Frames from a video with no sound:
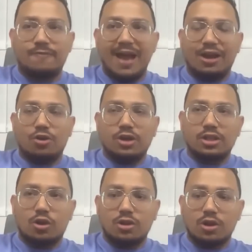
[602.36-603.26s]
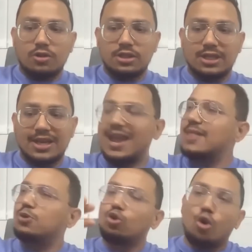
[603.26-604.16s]
back on it on ZK,
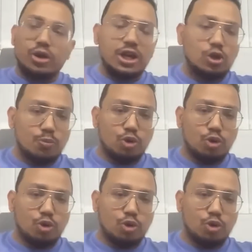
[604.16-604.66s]
and you don't need to